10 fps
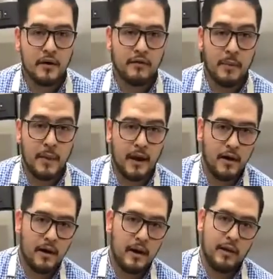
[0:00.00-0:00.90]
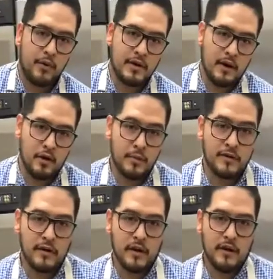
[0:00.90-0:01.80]
from there I worked at
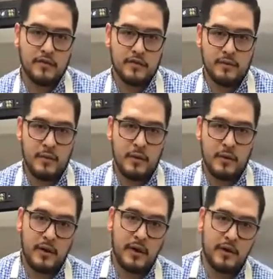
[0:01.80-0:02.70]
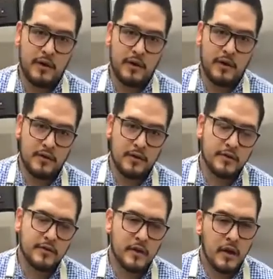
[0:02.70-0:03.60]
Hermitage, Beverly
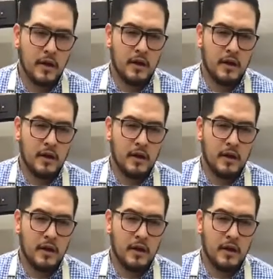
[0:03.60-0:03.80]
Hills,